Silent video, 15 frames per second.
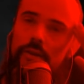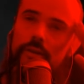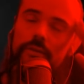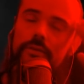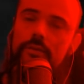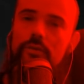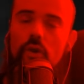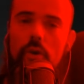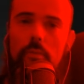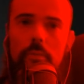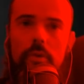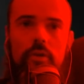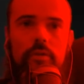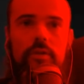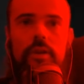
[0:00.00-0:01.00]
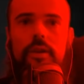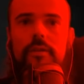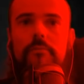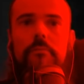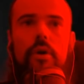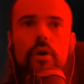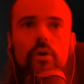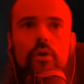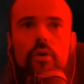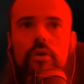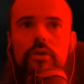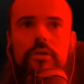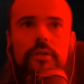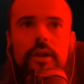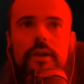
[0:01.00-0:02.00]
normal bow
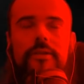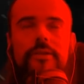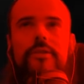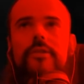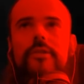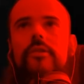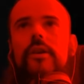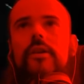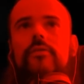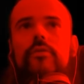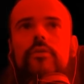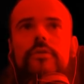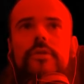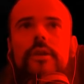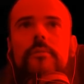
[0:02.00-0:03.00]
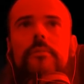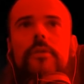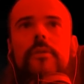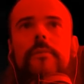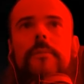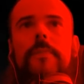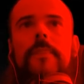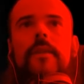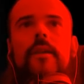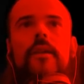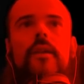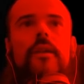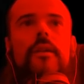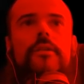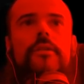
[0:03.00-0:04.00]
or lioness glare, for example.
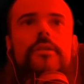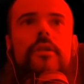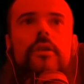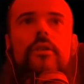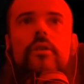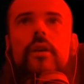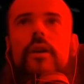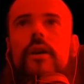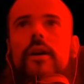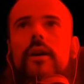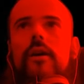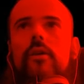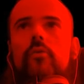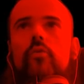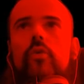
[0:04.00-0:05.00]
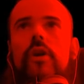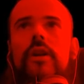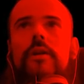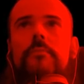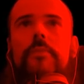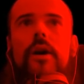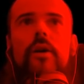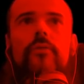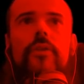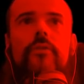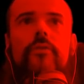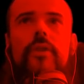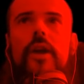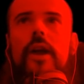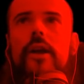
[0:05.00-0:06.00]
So what about
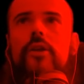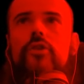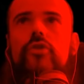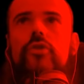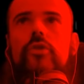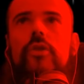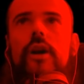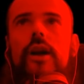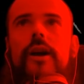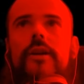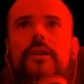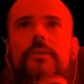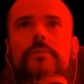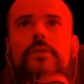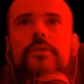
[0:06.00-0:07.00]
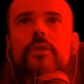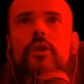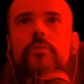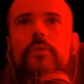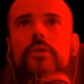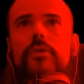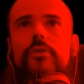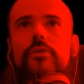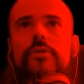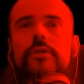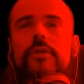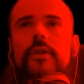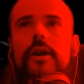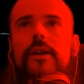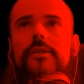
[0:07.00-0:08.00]
the actual items that we'll be
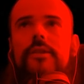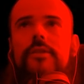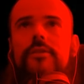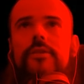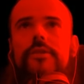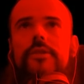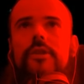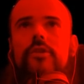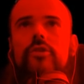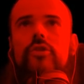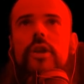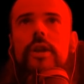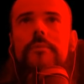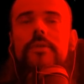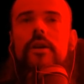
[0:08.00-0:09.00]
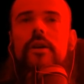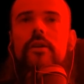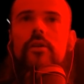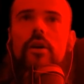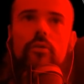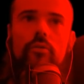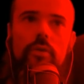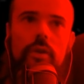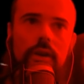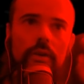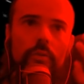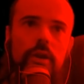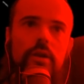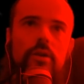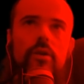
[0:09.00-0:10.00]
using, guys, in the skill jams? I'll go really
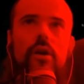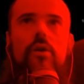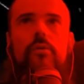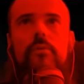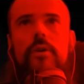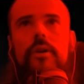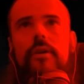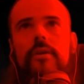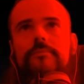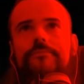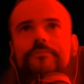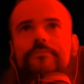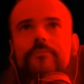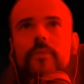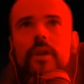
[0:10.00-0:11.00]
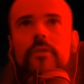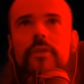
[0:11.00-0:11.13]
quick over the